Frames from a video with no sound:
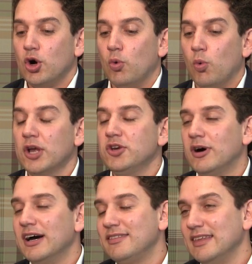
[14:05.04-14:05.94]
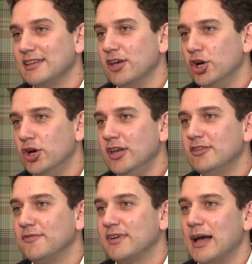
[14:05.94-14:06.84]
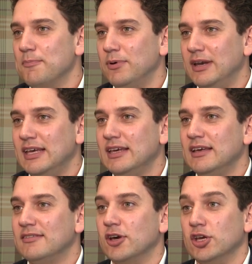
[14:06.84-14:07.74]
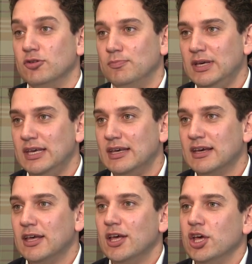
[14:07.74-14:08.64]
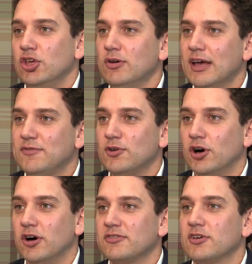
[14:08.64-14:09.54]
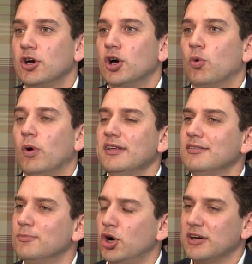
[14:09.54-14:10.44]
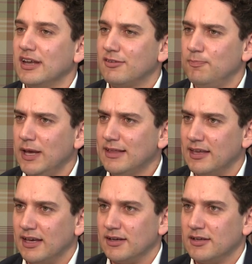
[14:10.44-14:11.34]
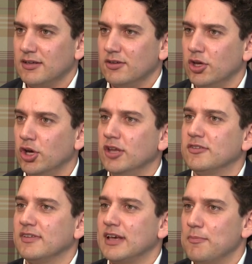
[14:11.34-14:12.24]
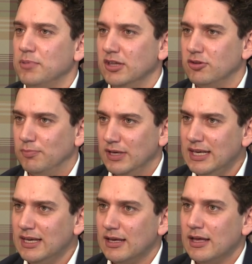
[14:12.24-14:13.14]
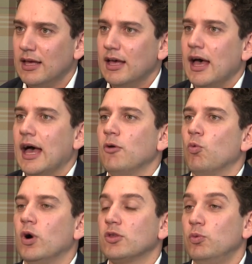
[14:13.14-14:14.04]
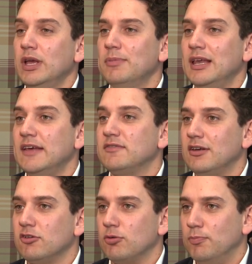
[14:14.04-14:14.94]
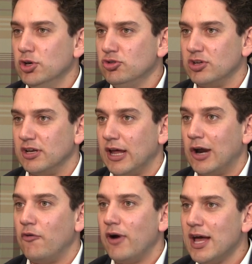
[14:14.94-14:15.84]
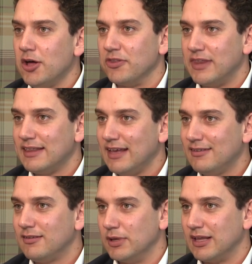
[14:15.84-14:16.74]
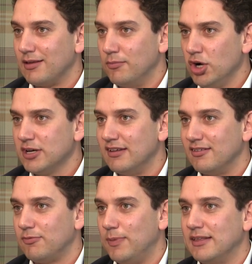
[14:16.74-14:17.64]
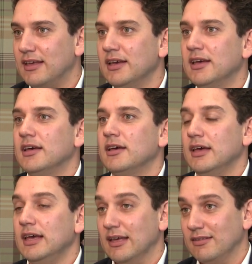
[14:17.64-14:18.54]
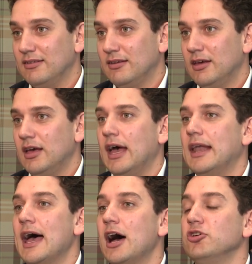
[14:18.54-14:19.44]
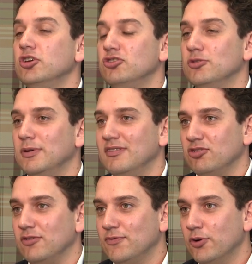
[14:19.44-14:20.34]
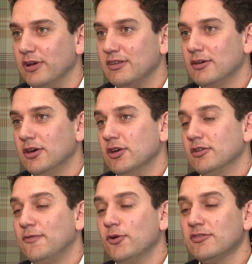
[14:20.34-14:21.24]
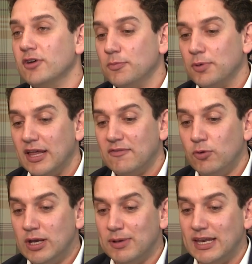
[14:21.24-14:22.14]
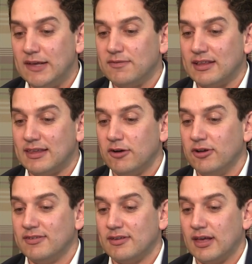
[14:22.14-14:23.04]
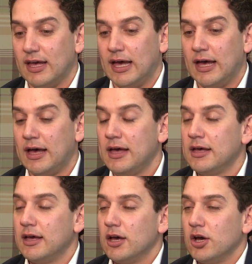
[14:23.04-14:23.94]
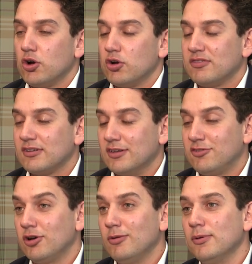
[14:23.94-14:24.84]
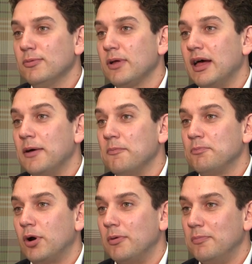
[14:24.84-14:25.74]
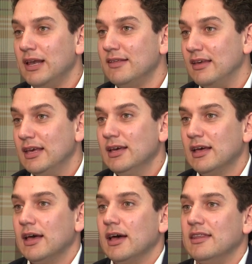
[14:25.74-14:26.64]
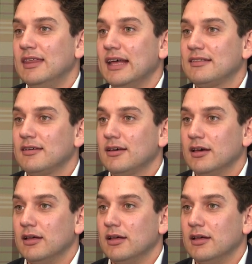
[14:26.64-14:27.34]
what do I think the earnings of a company is going to be? You have to ask, what is the market expecting the earnings of the company to be? And what we believe the distribution around that estimate that the market is expecting is, and how you should position for it. So for example, if we believe that there is a considerable probability that